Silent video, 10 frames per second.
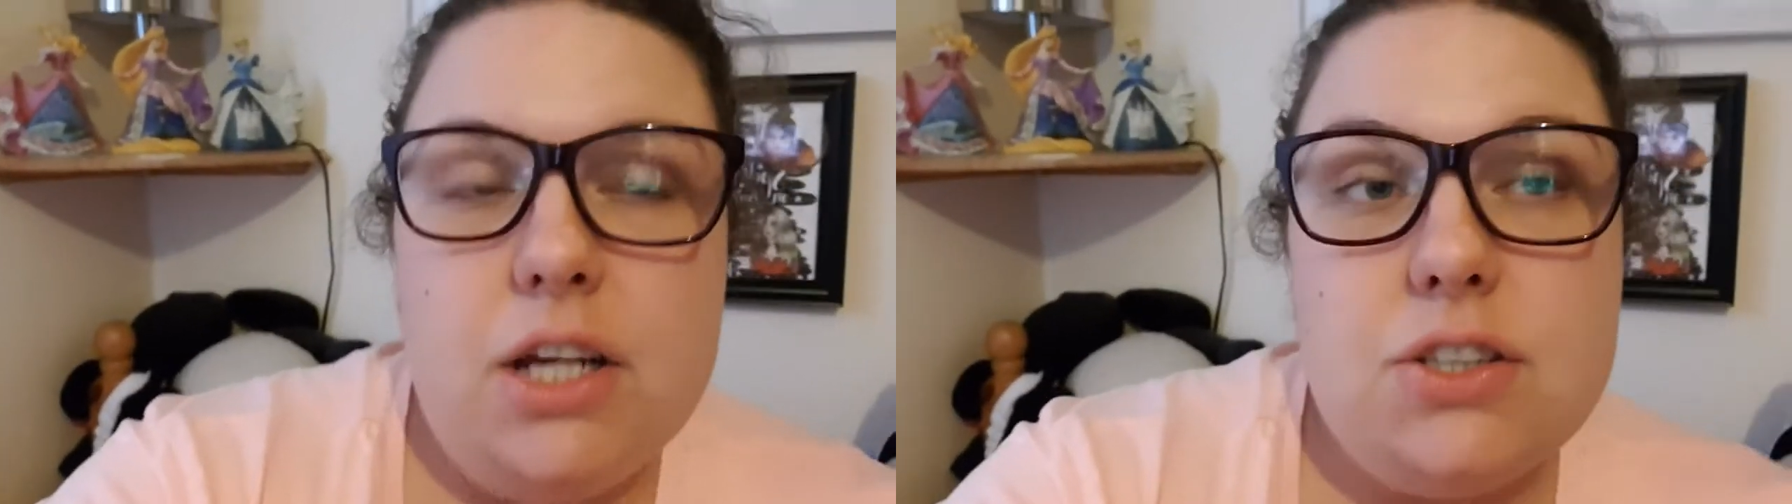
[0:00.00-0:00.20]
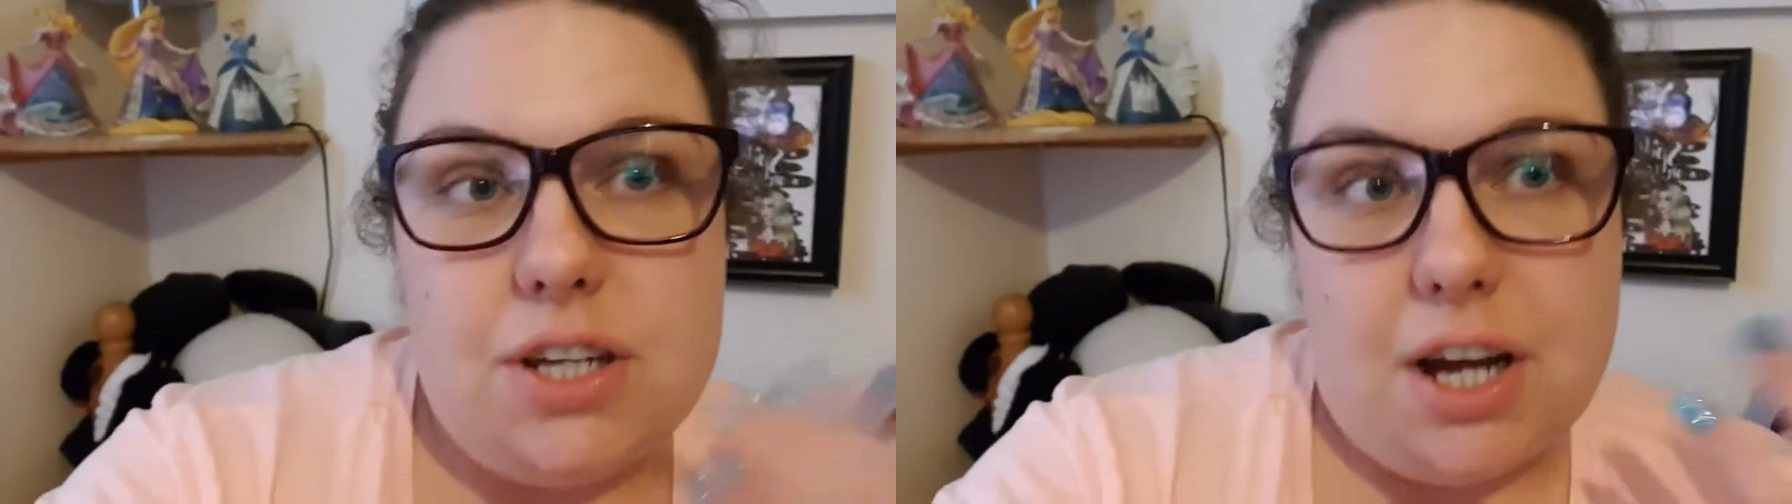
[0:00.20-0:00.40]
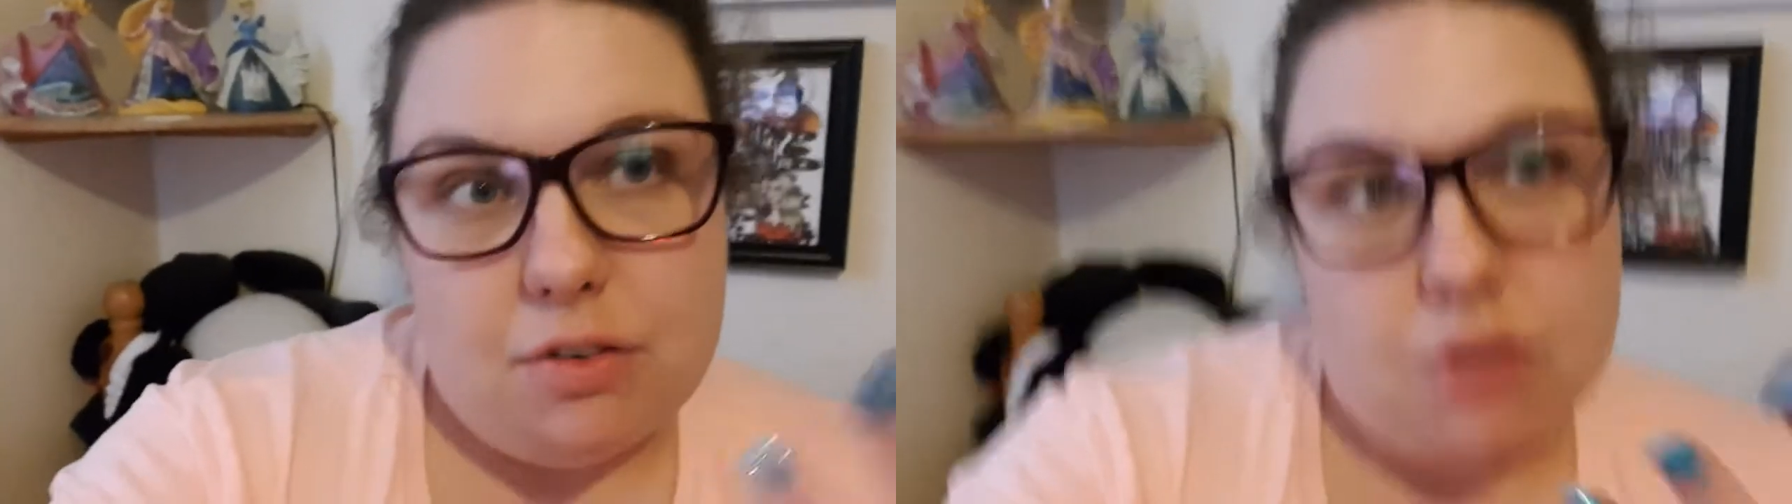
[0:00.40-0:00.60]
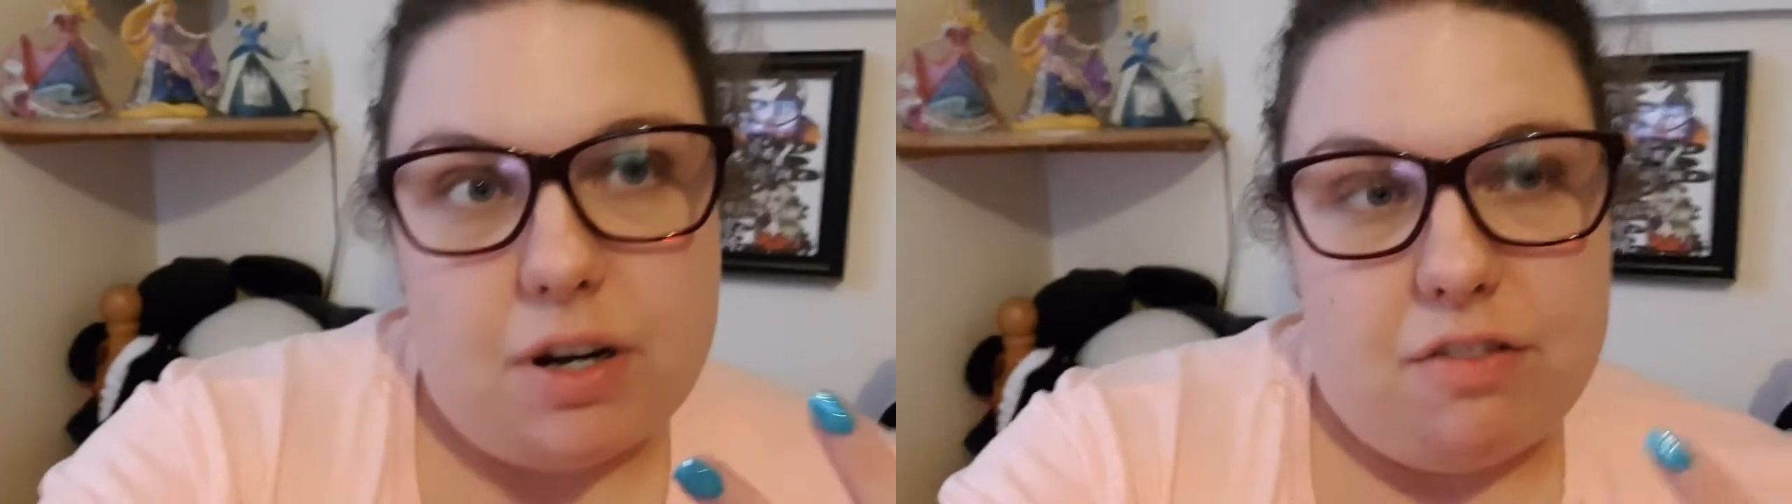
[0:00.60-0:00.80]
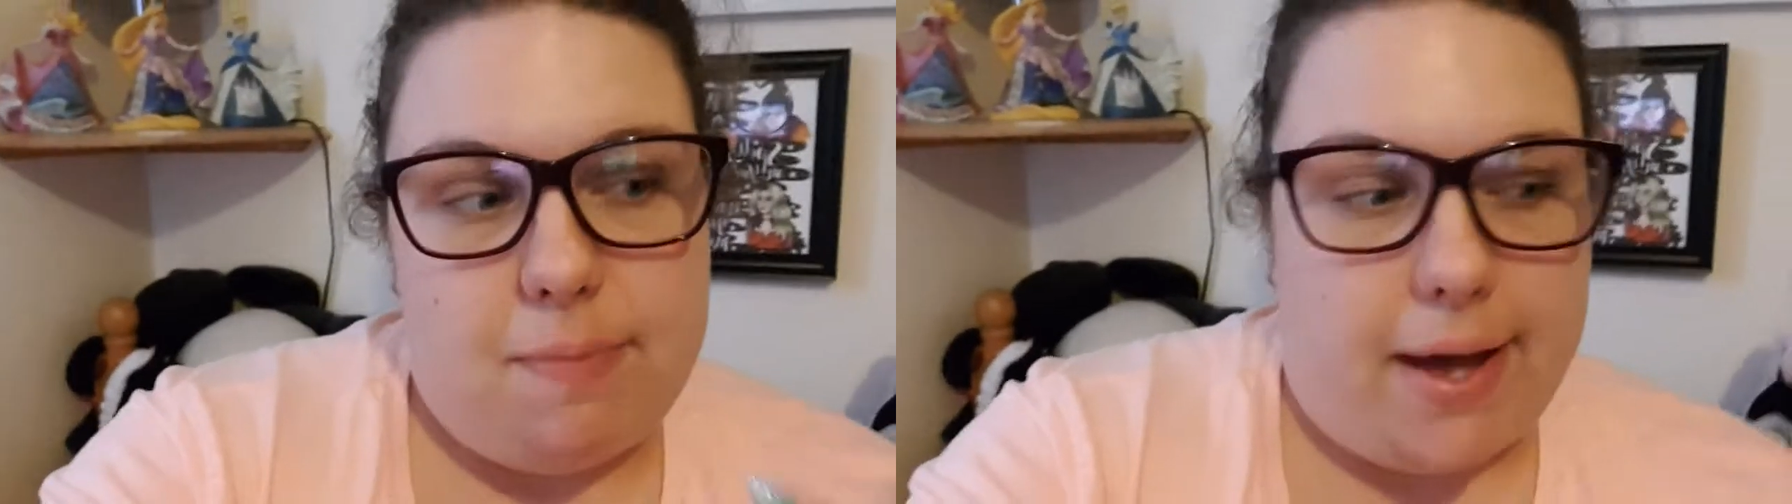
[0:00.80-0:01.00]
So now I've got
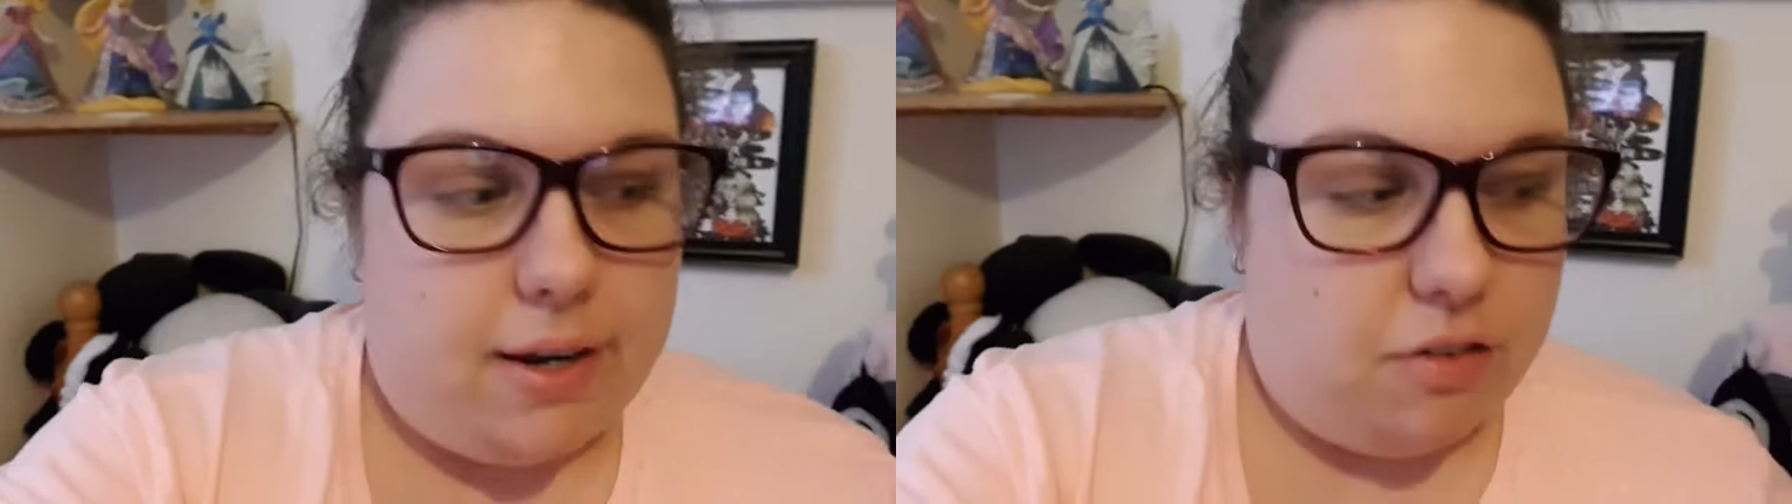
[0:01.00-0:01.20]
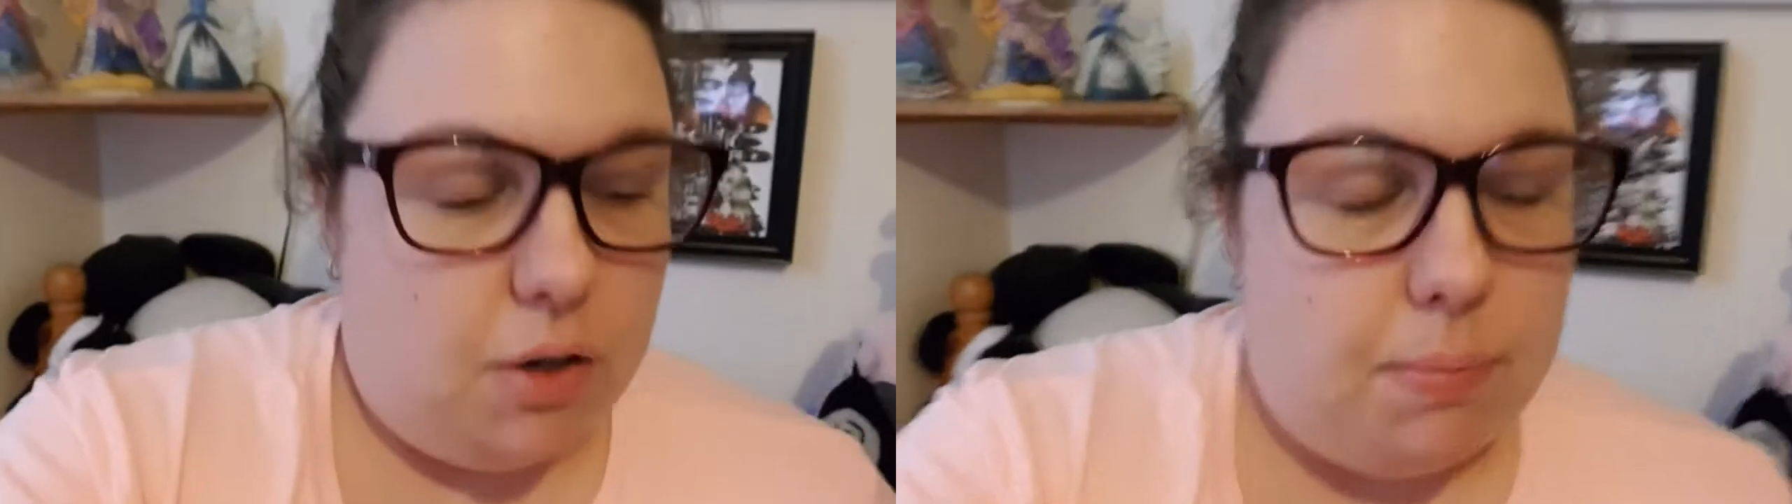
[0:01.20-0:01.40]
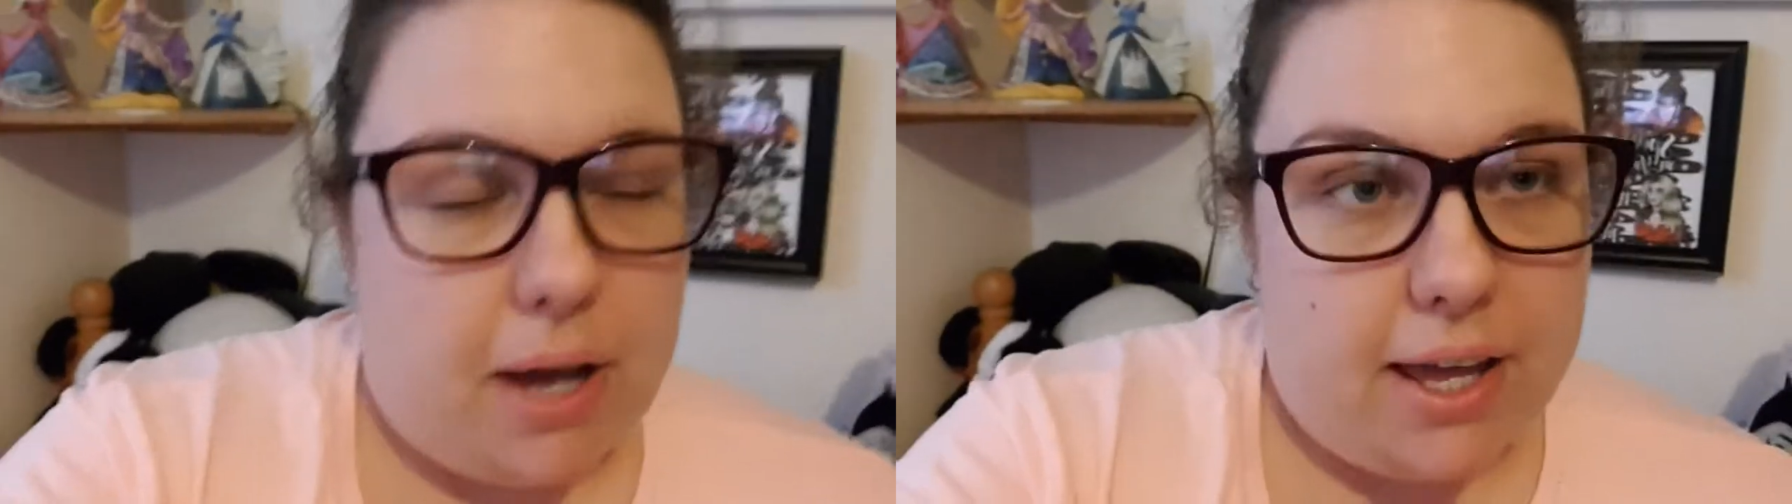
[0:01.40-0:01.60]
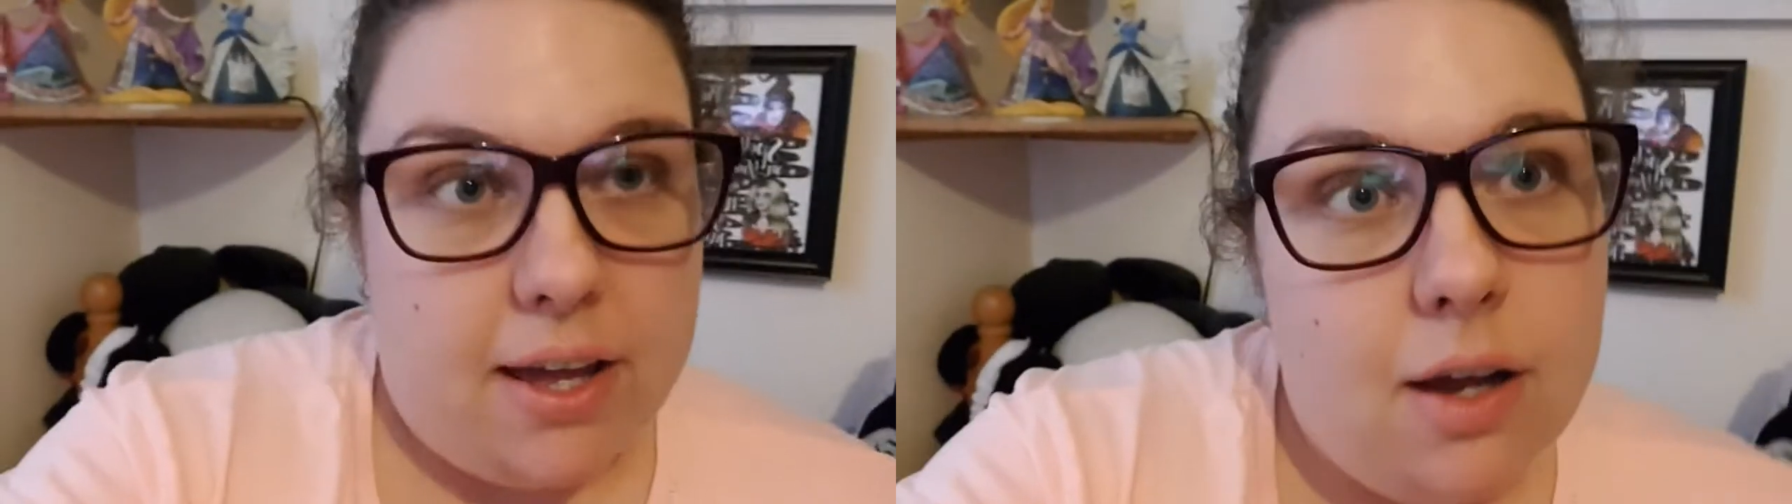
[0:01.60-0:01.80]
ready for bed. I've got my